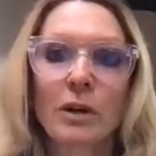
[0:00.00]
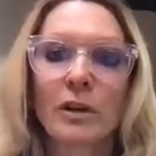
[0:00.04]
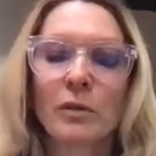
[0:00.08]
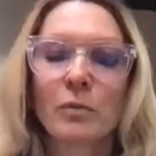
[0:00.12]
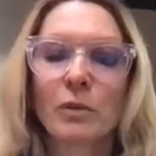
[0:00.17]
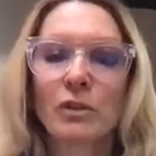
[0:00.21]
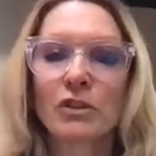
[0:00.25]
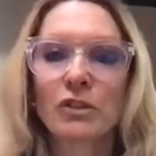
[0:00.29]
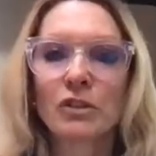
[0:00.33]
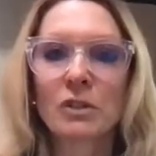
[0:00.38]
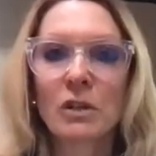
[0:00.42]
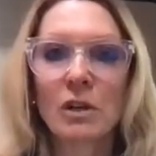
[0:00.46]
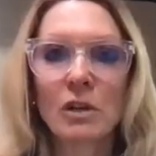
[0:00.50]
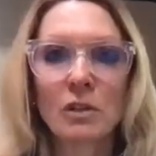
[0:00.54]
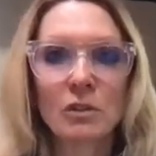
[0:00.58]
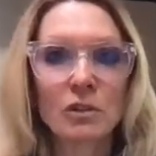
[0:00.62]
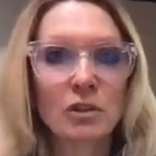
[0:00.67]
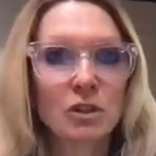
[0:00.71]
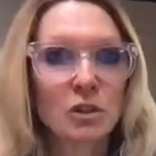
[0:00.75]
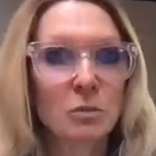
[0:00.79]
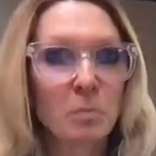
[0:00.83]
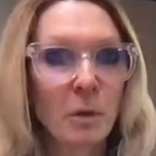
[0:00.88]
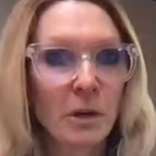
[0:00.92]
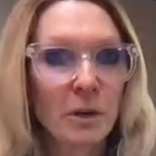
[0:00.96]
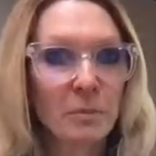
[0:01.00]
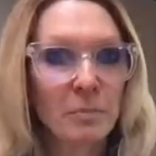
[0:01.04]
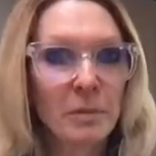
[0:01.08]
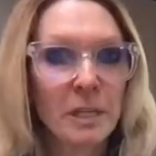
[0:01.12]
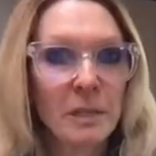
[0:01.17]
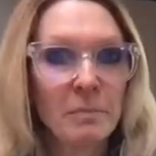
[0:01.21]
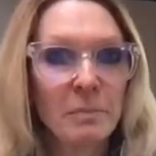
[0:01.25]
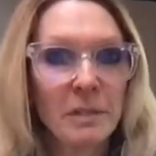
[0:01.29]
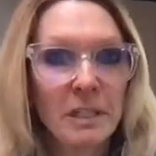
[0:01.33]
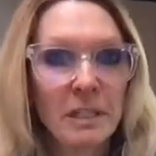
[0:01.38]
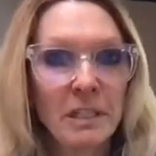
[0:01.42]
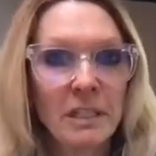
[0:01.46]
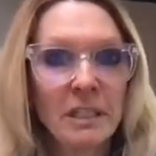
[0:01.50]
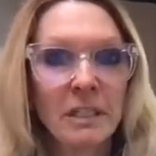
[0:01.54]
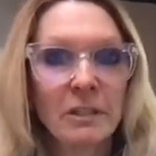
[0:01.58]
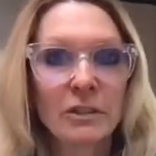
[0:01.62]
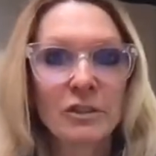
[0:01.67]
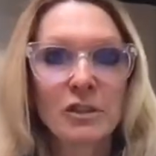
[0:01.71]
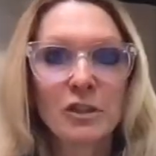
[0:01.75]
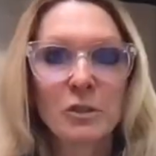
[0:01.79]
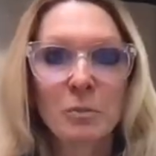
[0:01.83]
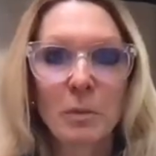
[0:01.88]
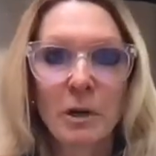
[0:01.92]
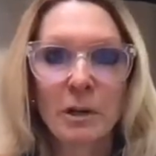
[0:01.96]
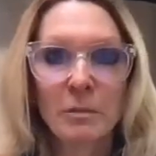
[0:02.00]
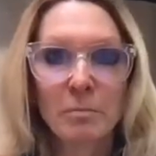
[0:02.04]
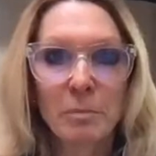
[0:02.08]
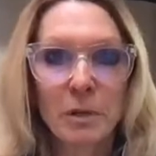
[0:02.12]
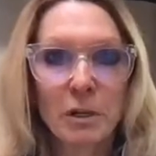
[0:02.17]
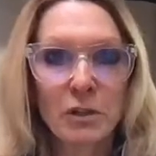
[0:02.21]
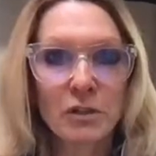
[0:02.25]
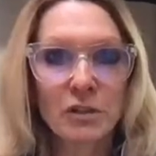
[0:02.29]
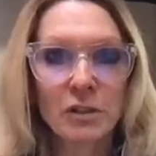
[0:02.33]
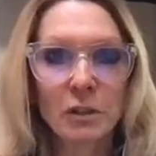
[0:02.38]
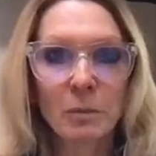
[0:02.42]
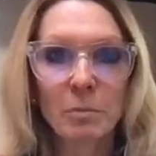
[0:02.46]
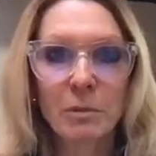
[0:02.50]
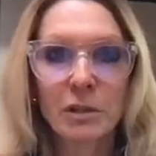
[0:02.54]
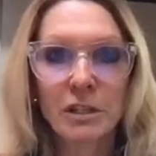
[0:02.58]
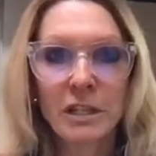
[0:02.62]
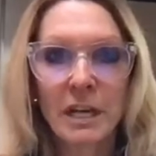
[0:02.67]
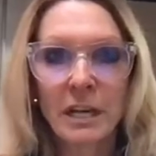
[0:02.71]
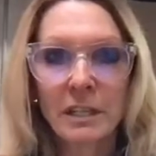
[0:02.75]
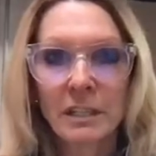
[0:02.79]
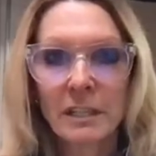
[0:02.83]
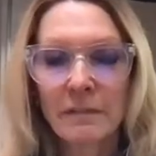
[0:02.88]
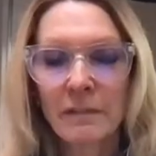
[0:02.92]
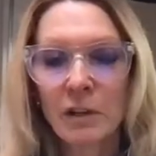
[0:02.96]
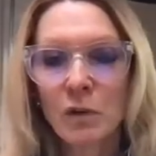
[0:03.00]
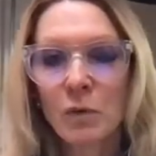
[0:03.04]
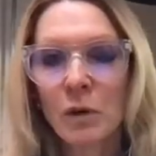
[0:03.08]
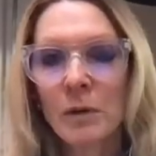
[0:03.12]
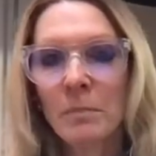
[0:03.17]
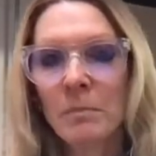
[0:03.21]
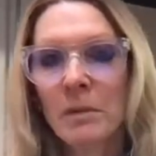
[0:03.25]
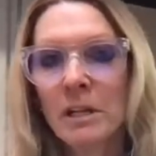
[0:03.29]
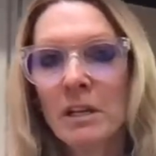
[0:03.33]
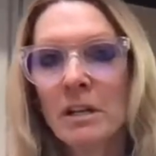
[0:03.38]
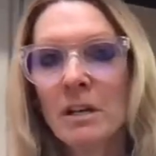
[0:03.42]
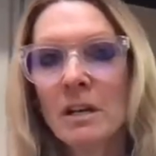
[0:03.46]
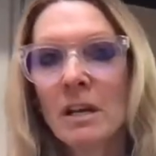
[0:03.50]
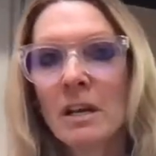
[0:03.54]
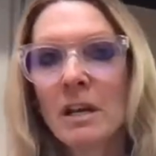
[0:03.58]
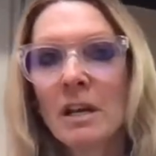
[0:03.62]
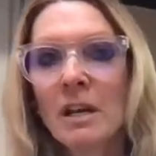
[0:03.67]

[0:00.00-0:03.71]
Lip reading: in, which is called smart PPE or smart personal protective equipment.